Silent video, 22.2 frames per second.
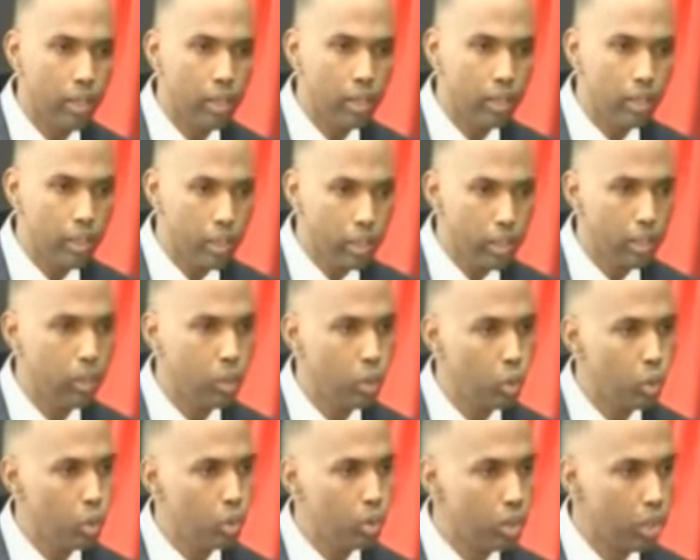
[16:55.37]
The Horn of
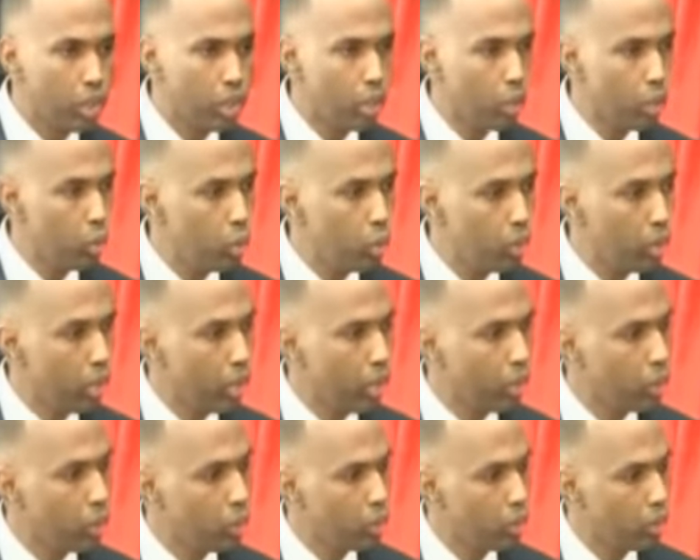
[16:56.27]
Africa region,
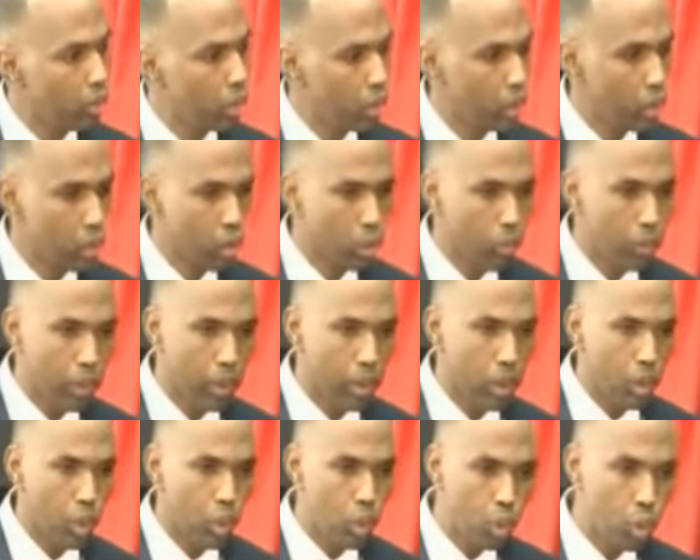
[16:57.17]
given its
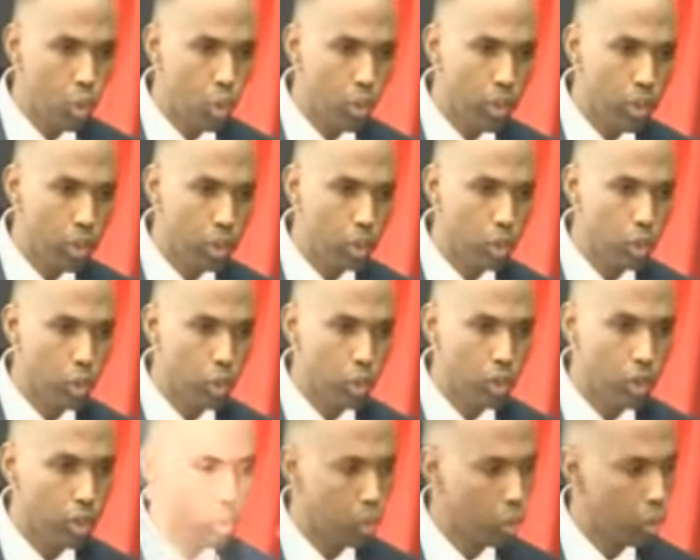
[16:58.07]
strategic location, is a
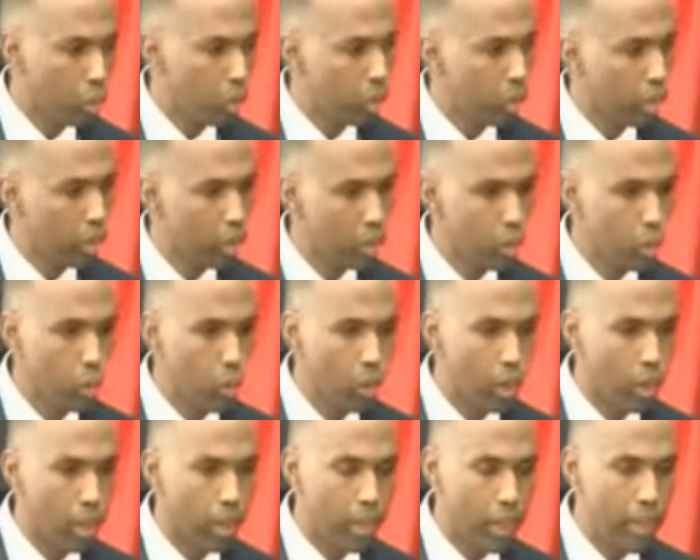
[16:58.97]
choice
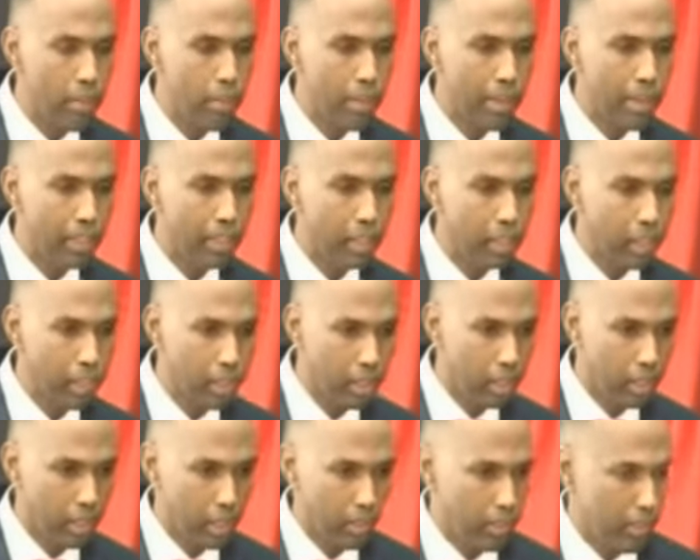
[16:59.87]
location for the
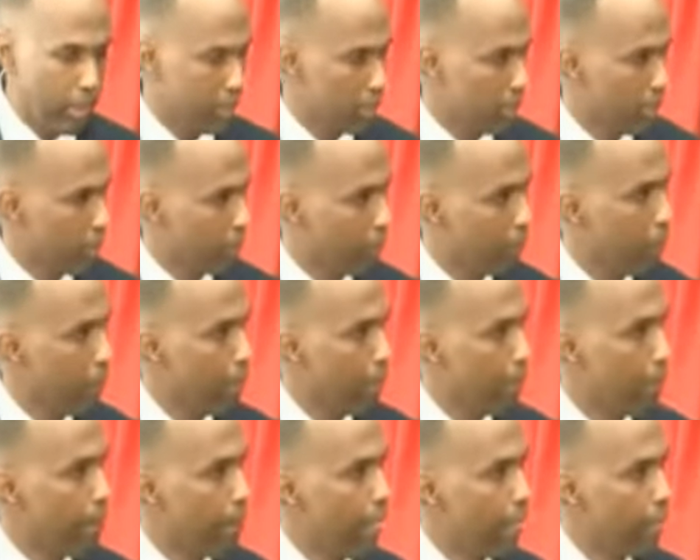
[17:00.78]
military
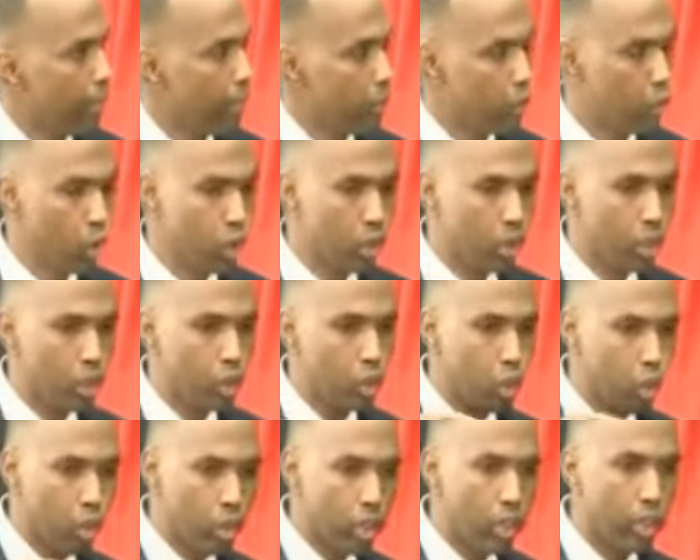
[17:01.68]
base
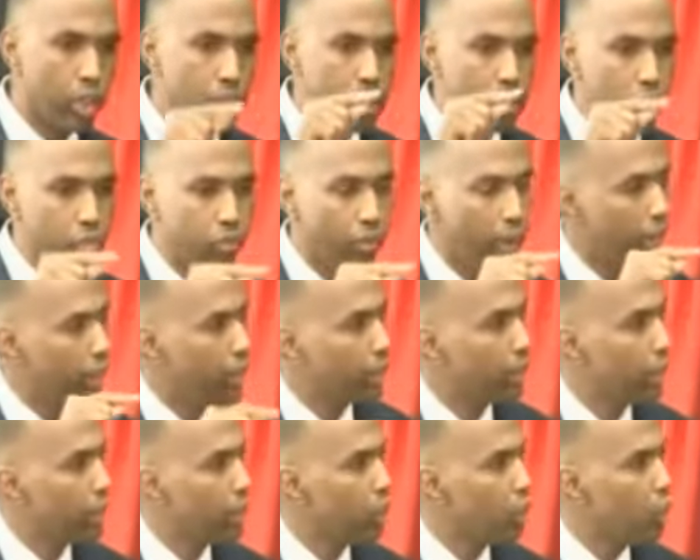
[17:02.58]
by foreign
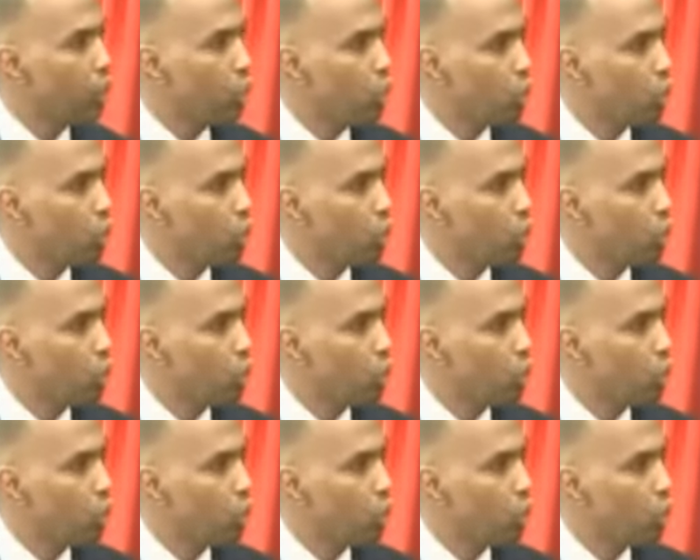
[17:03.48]
powers.